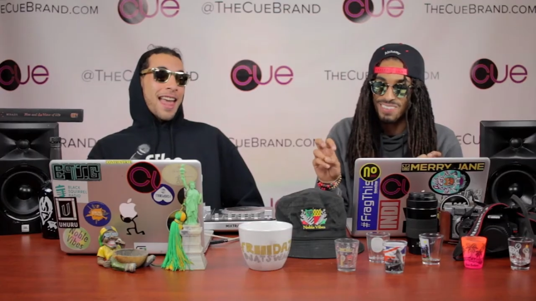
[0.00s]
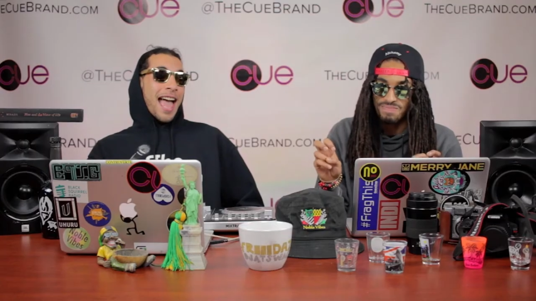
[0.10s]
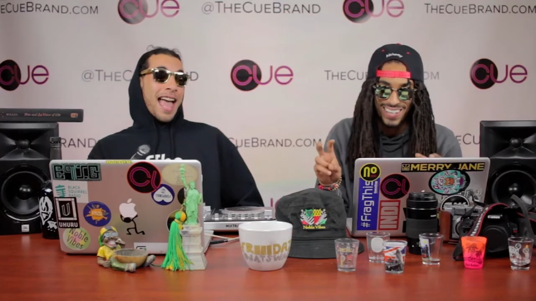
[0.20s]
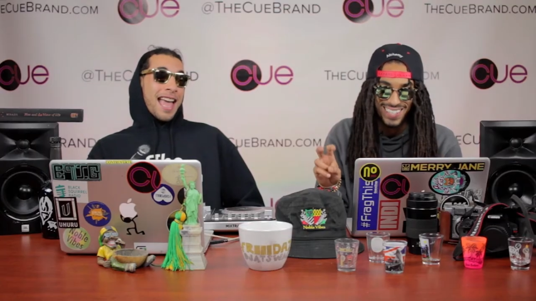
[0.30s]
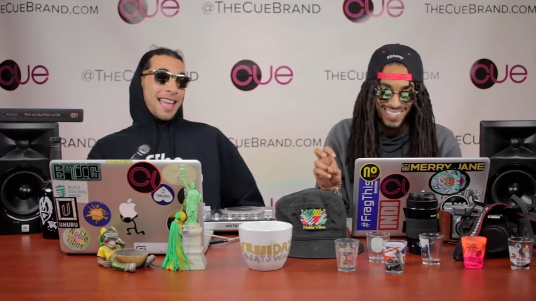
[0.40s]
Speaker 1: of mixtapes.
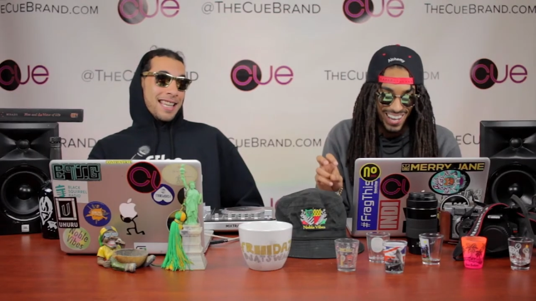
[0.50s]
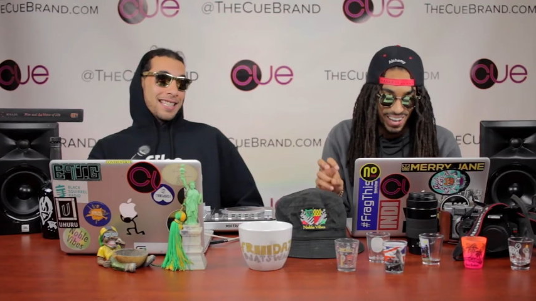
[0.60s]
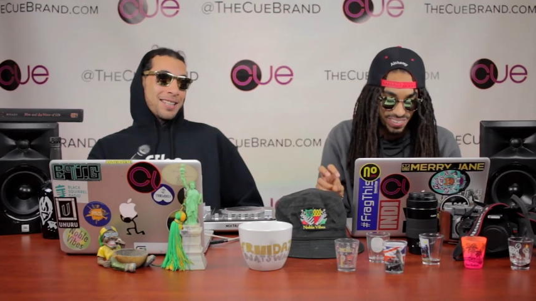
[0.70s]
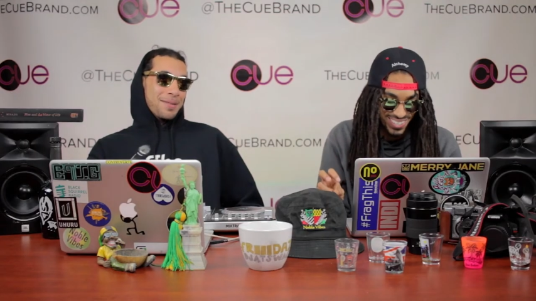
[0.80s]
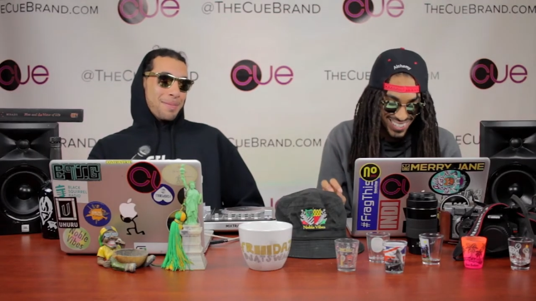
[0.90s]
That
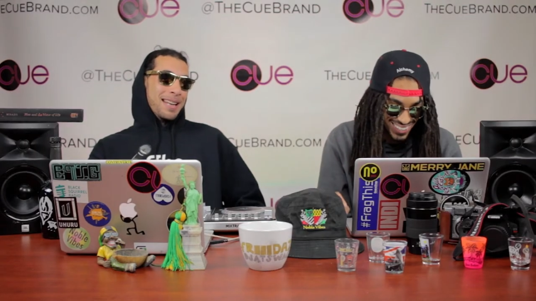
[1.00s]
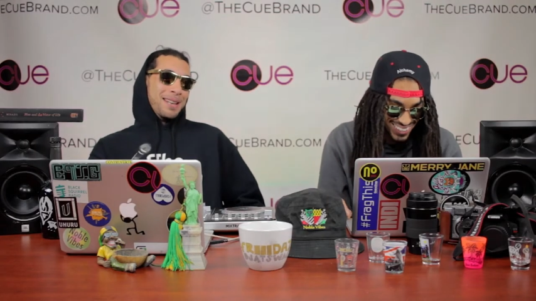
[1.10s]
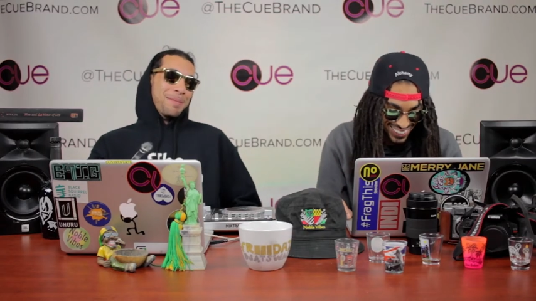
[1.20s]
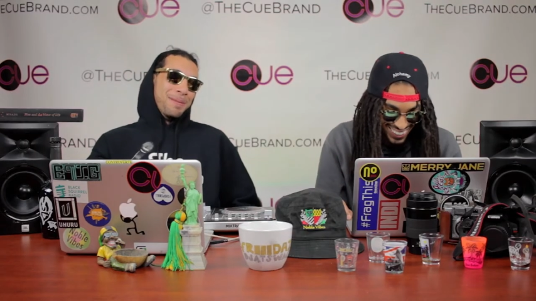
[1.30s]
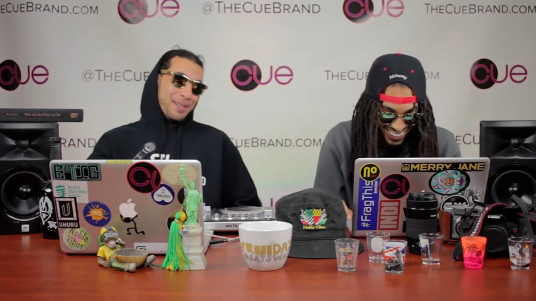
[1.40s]
is
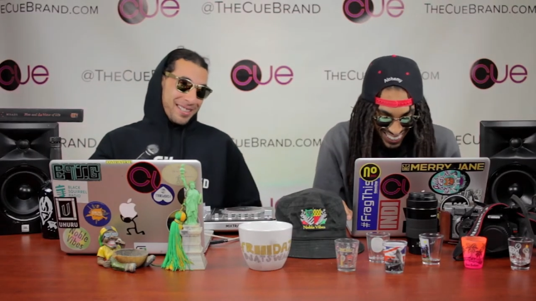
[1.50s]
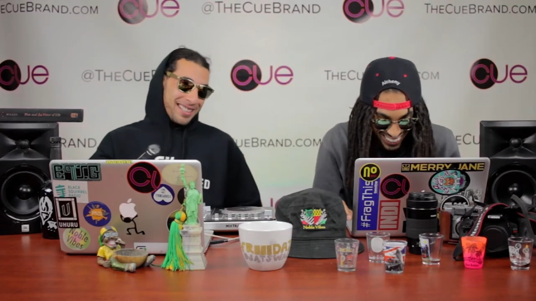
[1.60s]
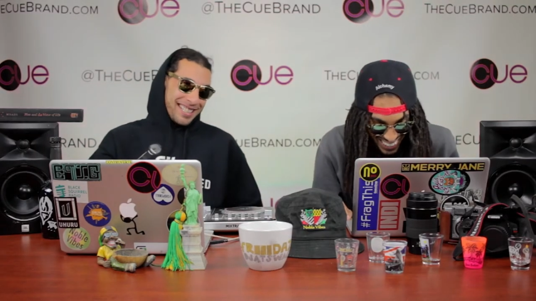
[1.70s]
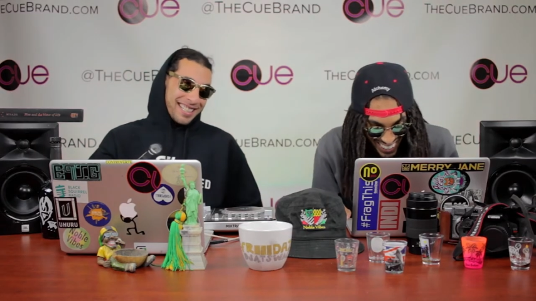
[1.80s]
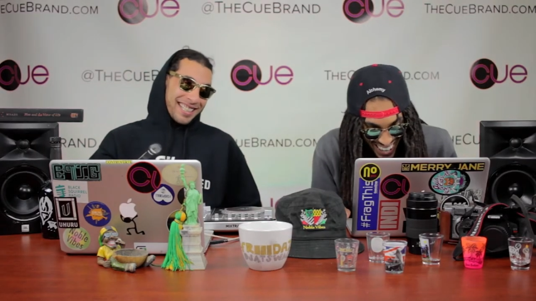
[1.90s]

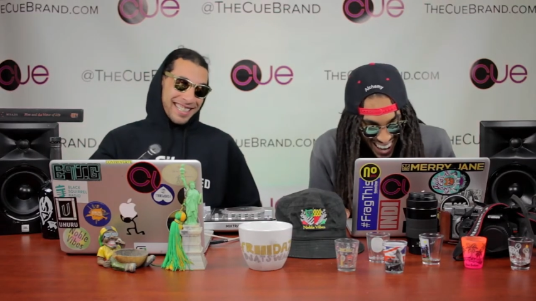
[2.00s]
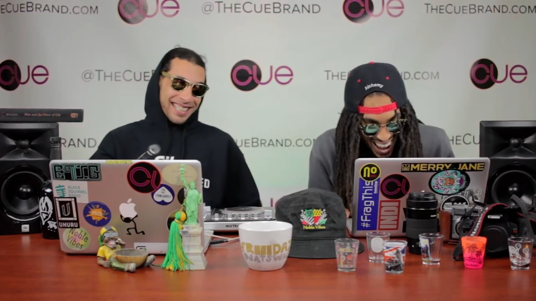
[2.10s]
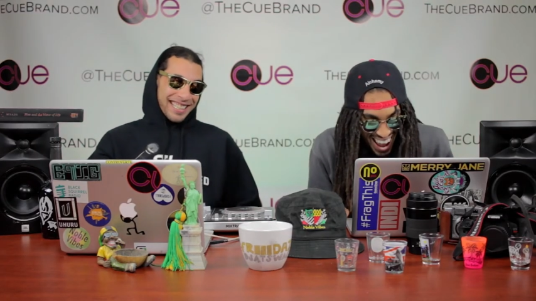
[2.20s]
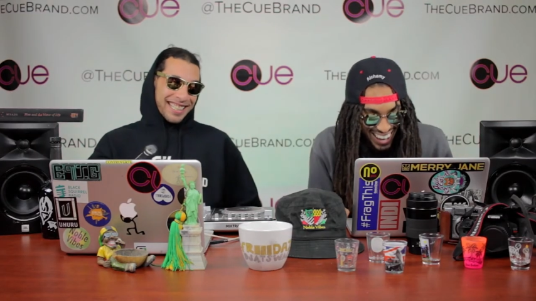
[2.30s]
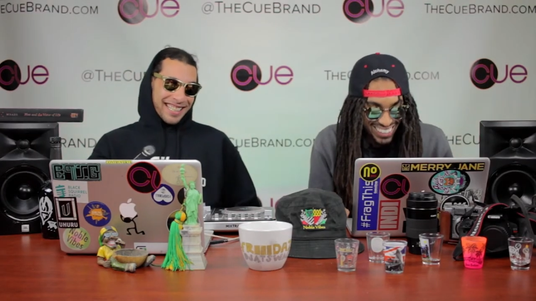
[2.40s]
commendable.
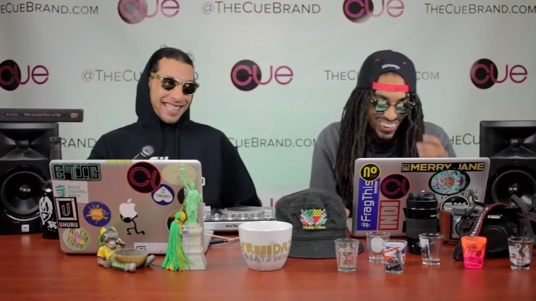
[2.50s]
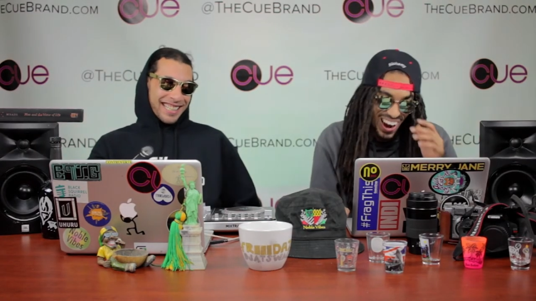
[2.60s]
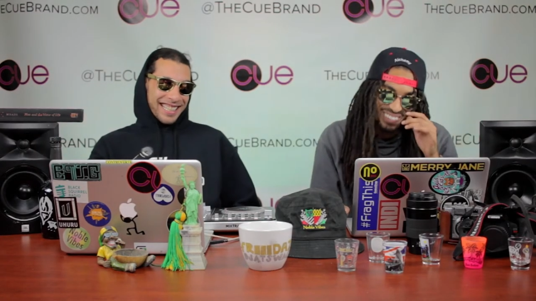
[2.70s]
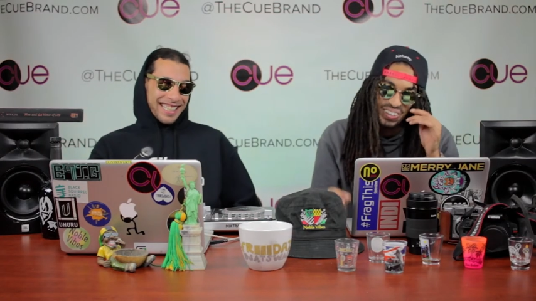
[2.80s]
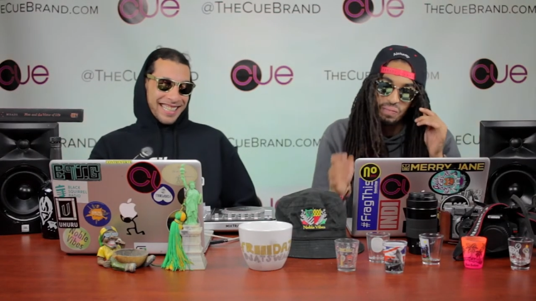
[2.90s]
And
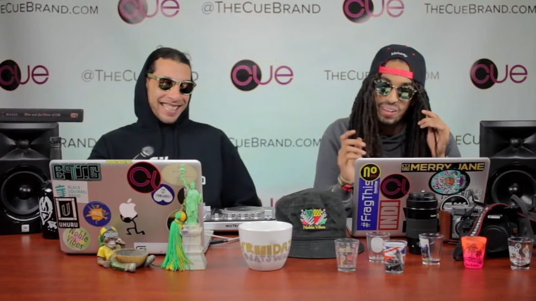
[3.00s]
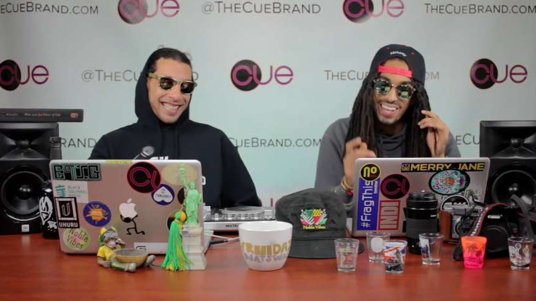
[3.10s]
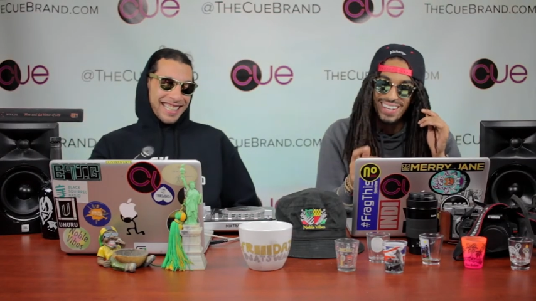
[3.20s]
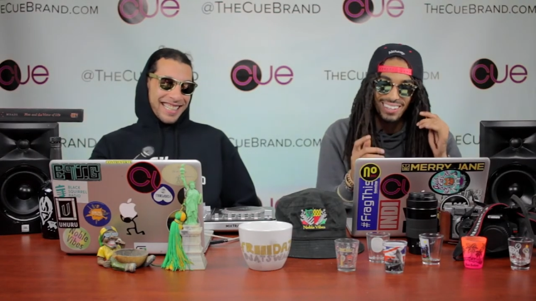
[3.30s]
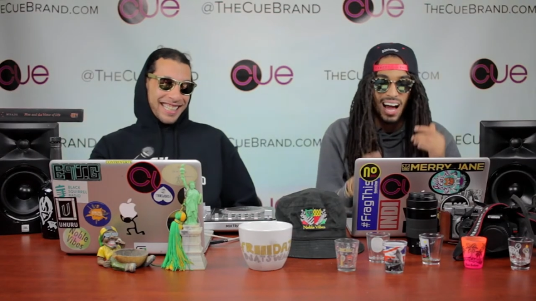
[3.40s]
dropped the
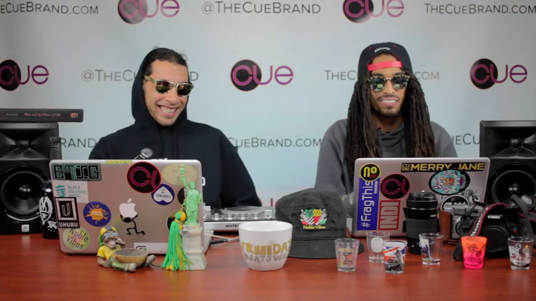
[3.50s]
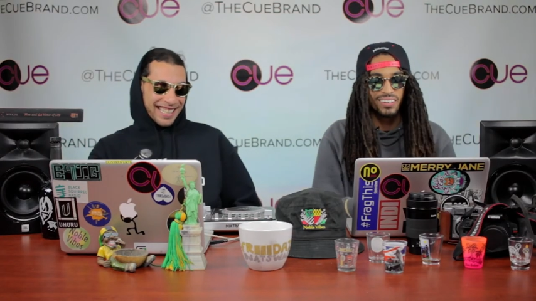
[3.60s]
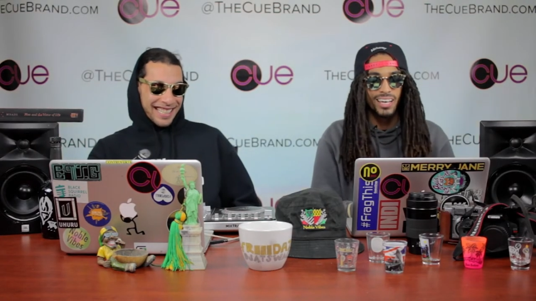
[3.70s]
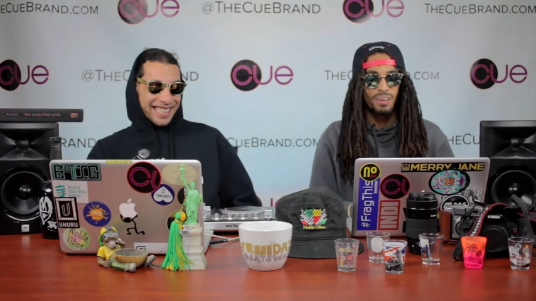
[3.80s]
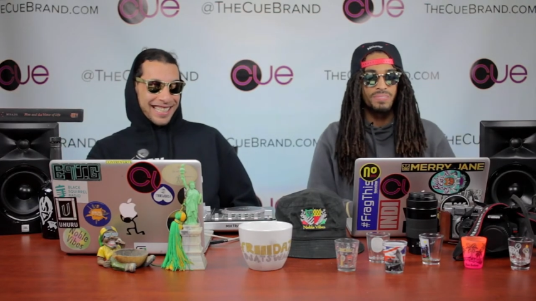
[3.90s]
Pink Lava
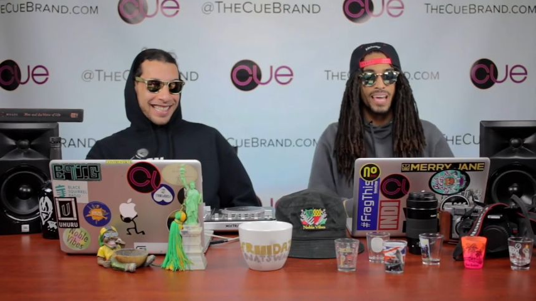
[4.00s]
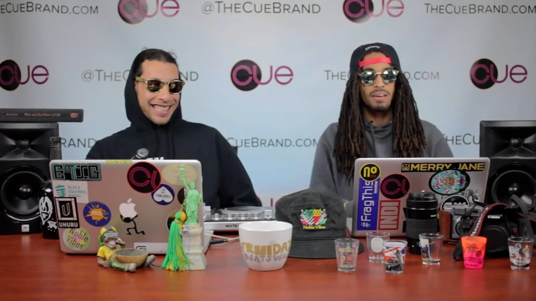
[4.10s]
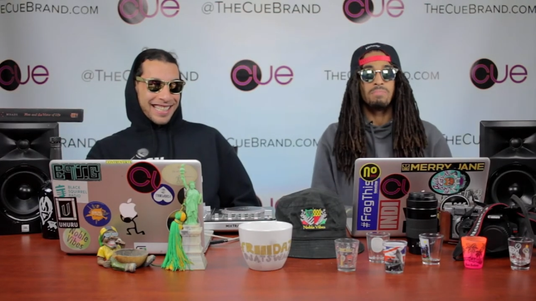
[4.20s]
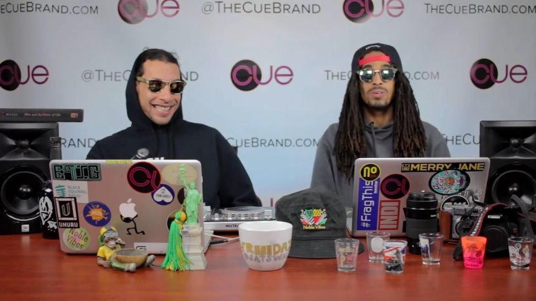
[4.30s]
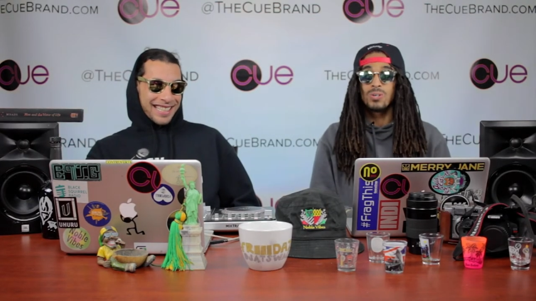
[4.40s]
Lamp
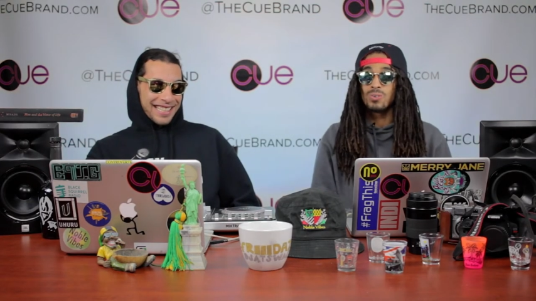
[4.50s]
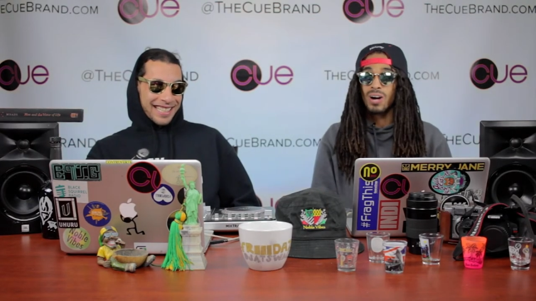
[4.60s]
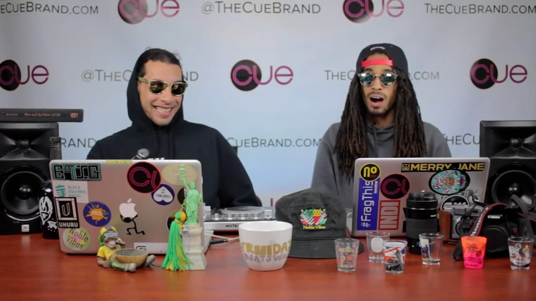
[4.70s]
debut